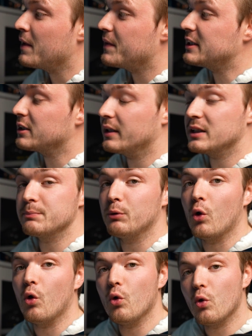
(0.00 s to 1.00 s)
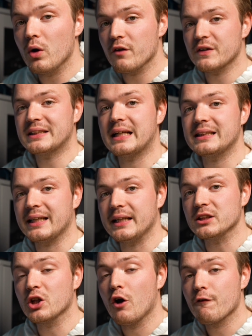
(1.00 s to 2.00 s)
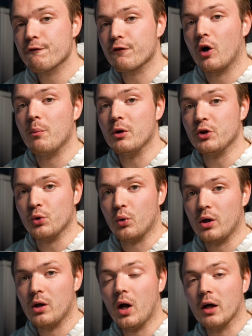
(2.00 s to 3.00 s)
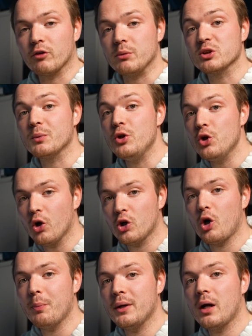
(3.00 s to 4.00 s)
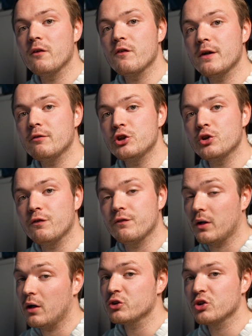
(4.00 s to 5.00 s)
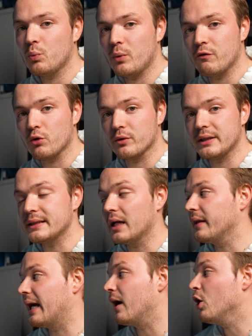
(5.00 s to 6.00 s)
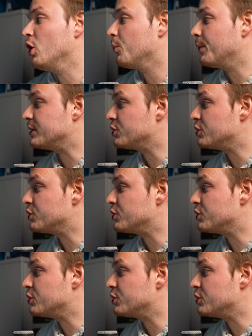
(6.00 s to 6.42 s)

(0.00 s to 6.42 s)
This will export all of the settings from your Lightroom. So we're not copying over the original files, we've already done that. We're